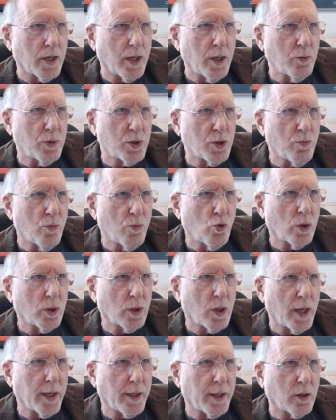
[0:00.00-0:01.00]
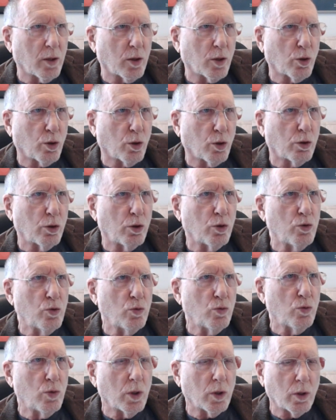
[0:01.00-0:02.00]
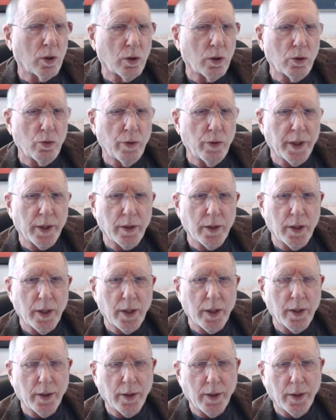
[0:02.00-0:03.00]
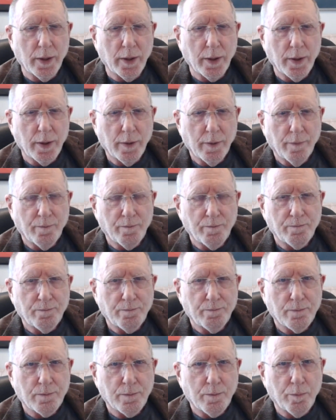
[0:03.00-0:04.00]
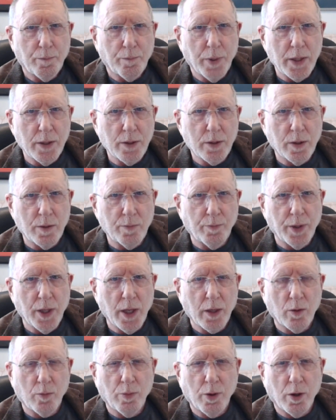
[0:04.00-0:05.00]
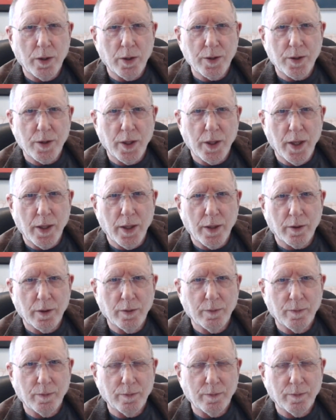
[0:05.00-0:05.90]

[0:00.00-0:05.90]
was more like gluing the bass and piano parts together.